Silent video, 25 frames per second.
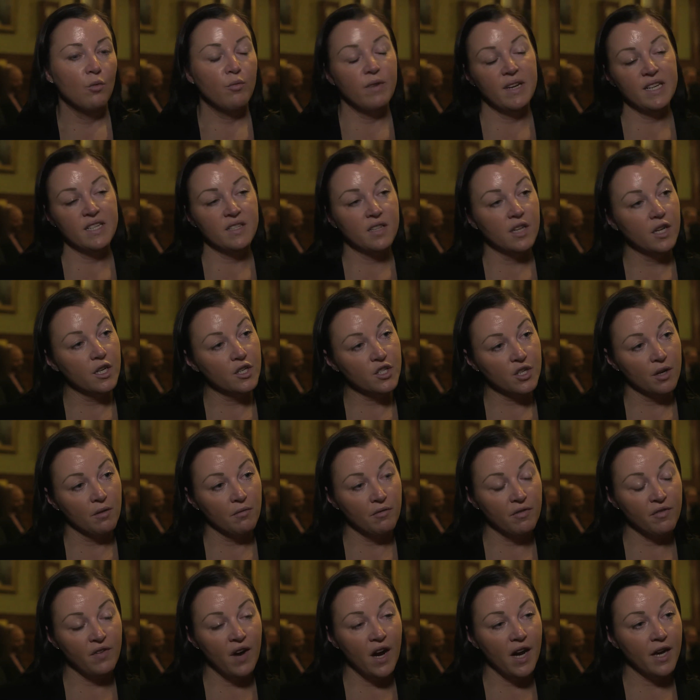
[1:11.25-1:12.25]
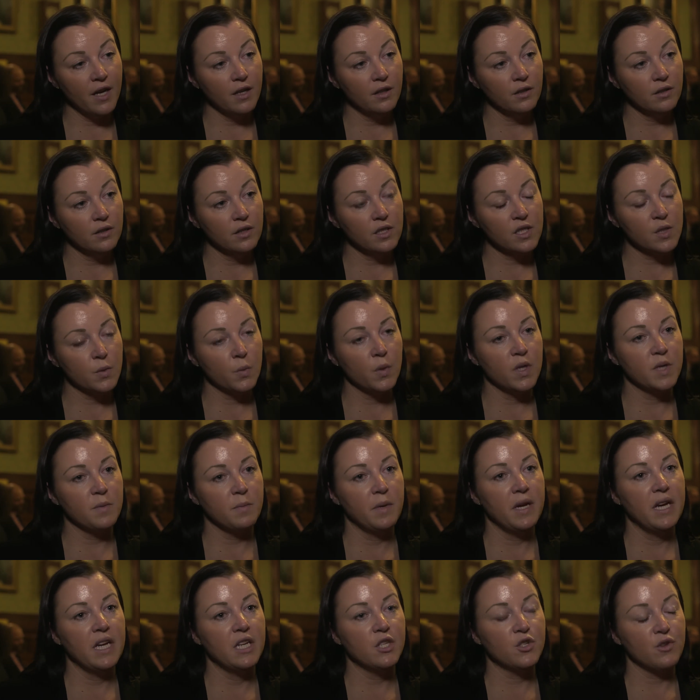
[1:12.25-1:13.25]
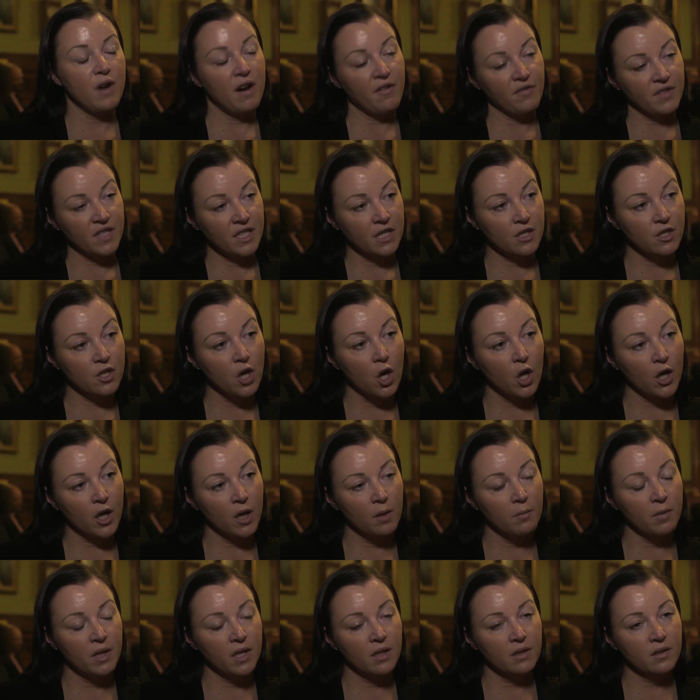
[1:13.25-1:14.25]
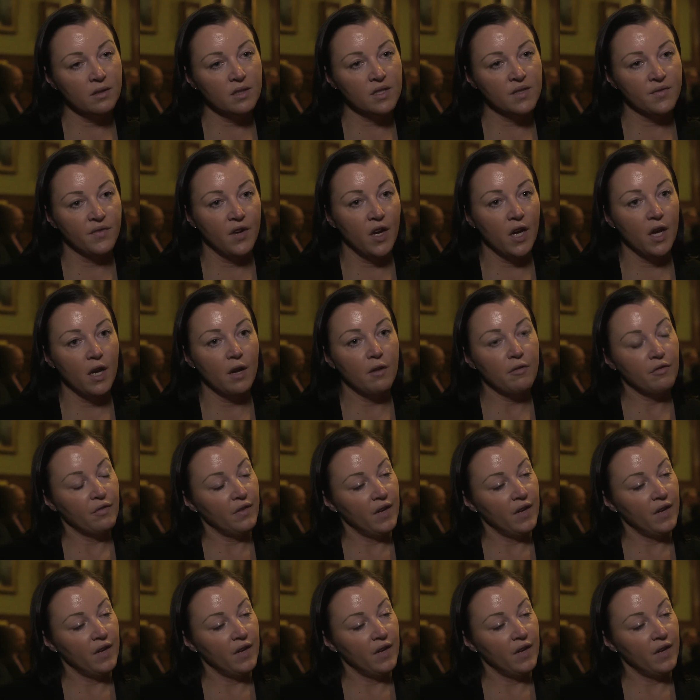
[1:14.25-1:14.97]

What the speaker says: research on files, would be drafting documents for